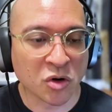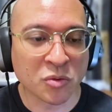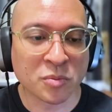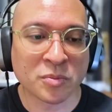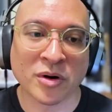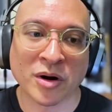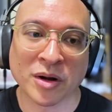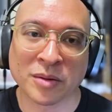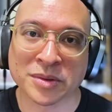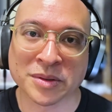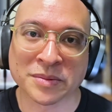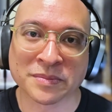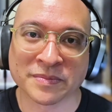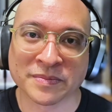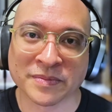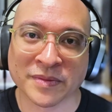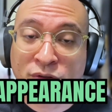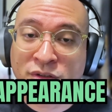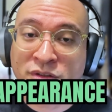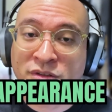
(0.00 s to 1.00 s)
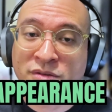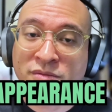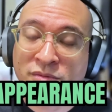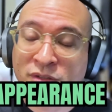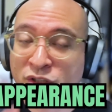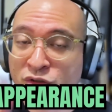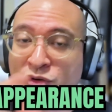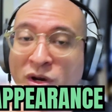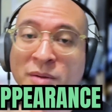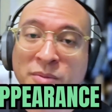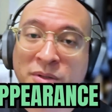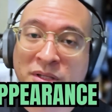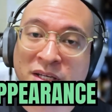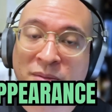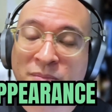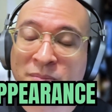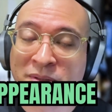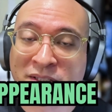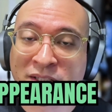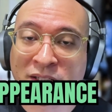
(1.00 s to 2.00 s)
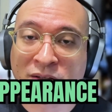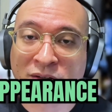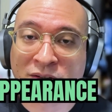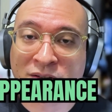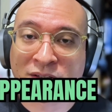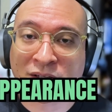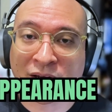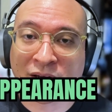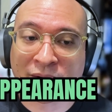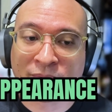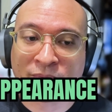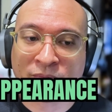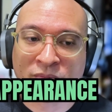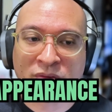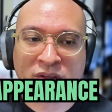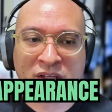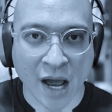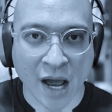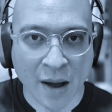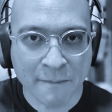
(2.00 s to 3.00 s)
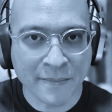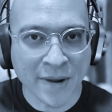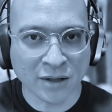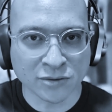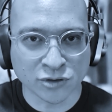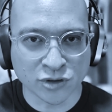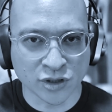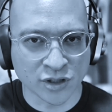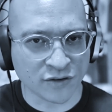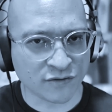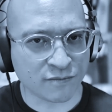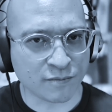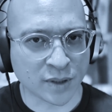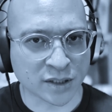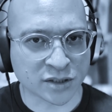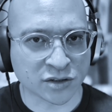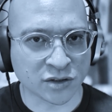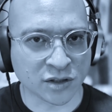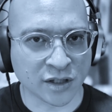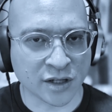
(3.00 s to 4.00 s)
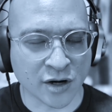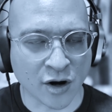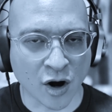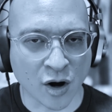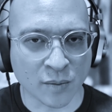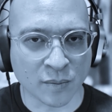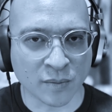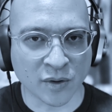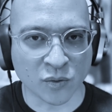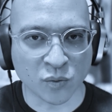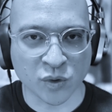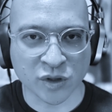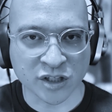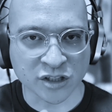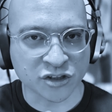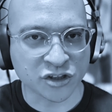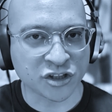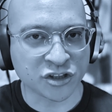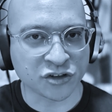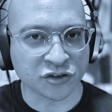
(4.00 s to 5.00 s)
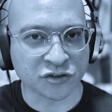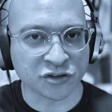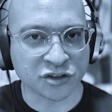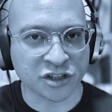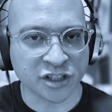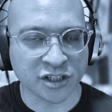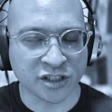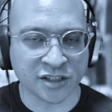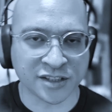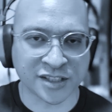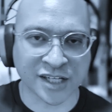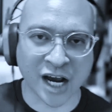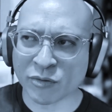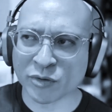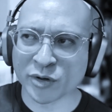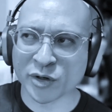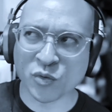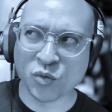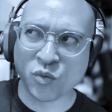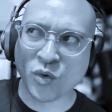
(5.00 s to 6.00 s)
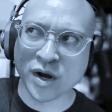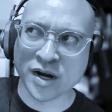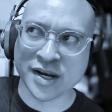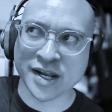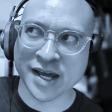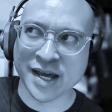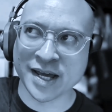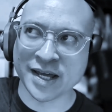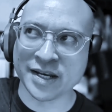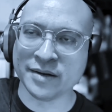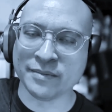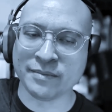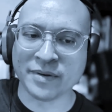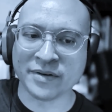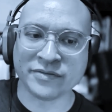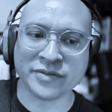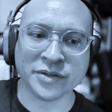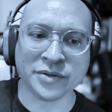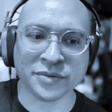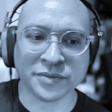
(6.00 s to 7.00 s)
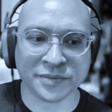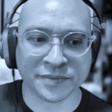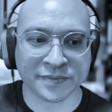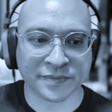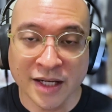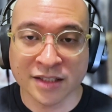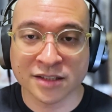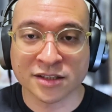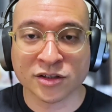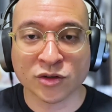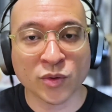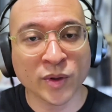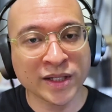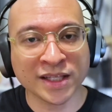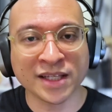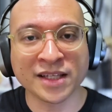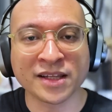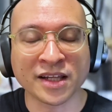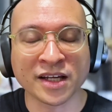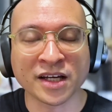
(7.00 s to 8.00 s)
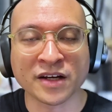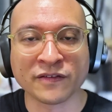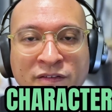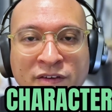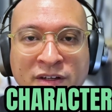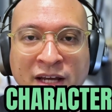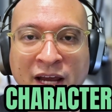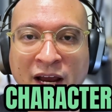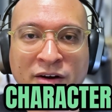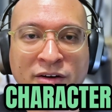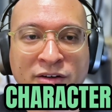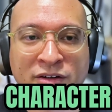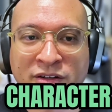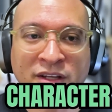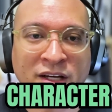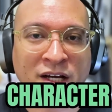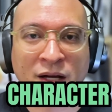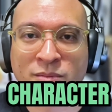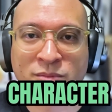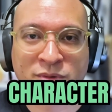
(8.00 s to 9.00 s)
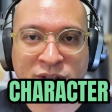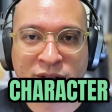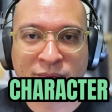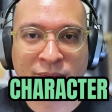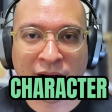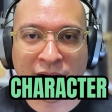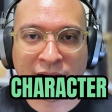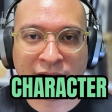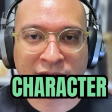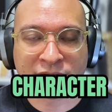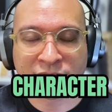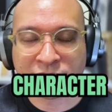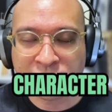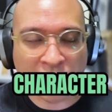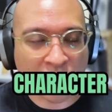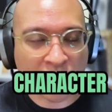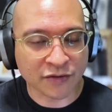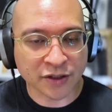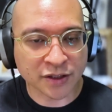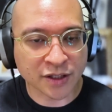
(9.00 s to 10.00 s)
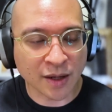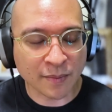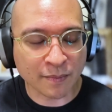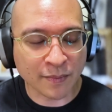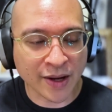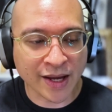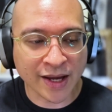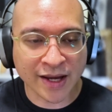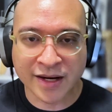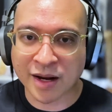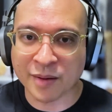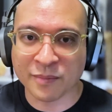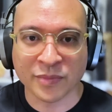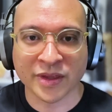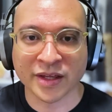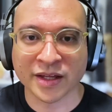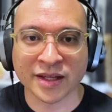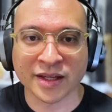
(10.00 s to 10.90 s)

No problem. First, describe what the NPC looks like. A mountain of muscle and armor with a chiseled chin towering one head above you. Next, quickly think of a character that comes to mind. Off the top of my head, I'm